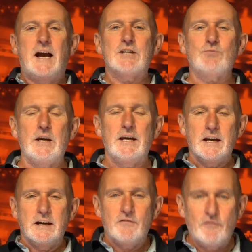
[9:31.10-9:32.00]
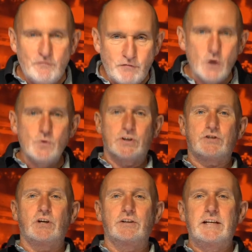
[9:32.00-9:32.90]
As we
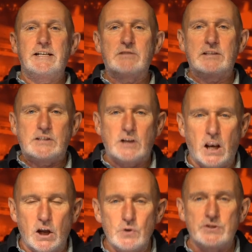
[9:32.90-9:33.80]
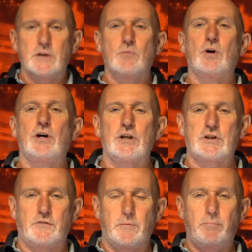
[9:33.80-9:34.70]
focus on these closing
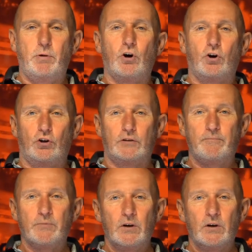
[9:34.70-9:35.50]
words from Paul,